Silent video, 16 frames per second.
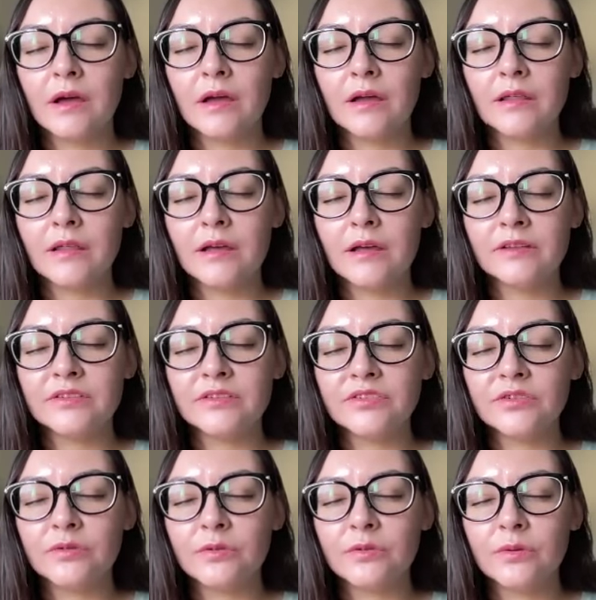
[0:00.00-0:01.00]
I'd like
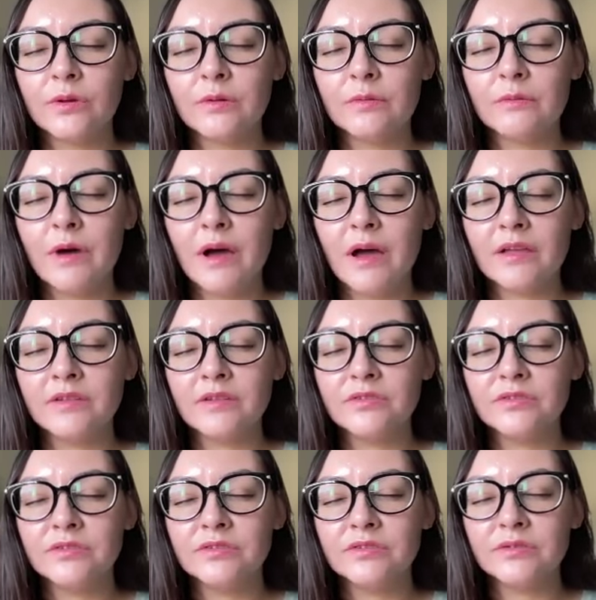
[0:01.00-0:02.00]
to invite
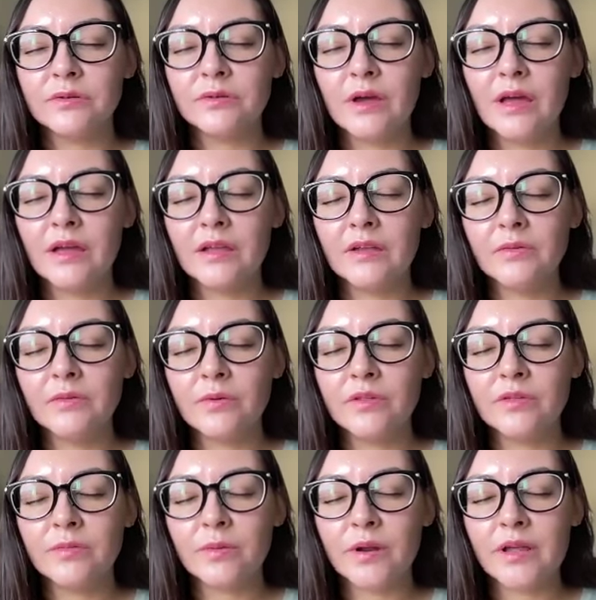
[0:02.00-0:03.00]
you to end
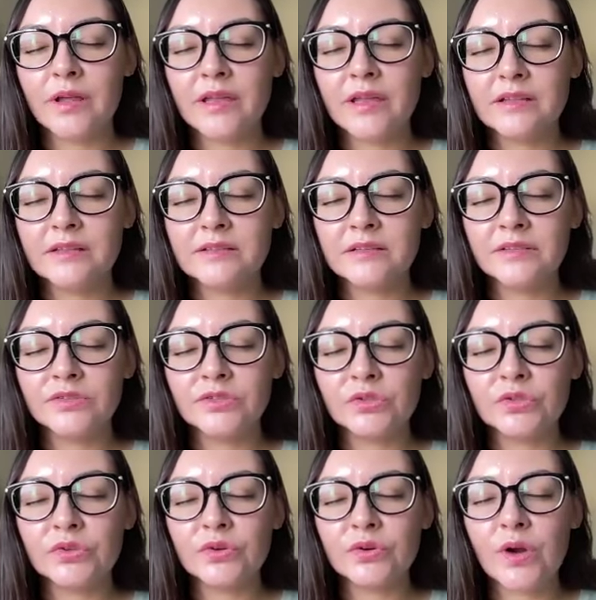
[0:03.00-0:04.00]
with bringing
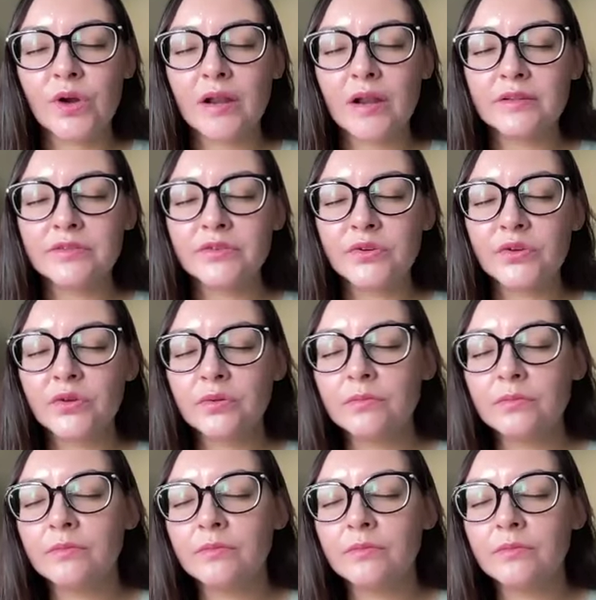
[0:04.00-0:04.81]
attention to gratitude